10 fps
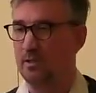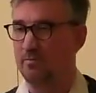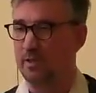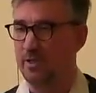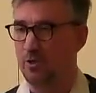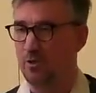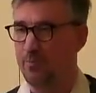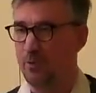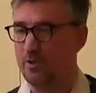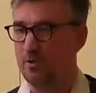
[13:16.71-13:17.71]
very good
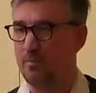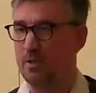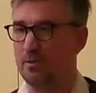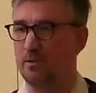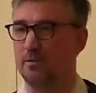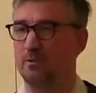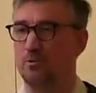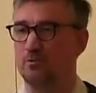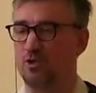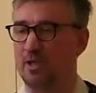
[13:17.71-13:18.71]
Buddhist monk
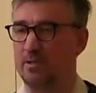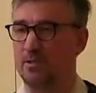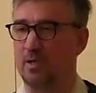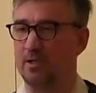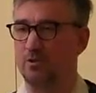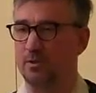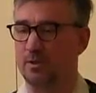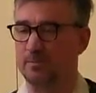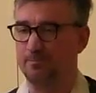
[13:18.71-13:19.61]
called Shantarakshita.